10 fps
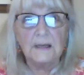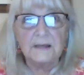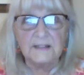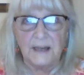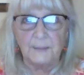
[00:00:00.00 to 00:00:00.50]

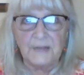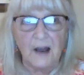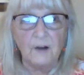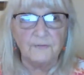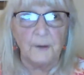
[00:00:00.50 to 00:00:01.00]
stepped
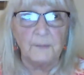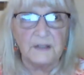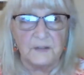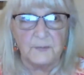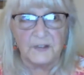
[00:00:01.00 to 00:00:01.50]
down from
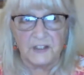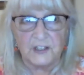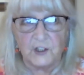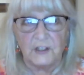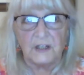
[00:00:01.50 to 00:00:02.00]
his
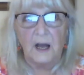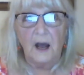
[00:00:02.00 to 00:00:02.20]
position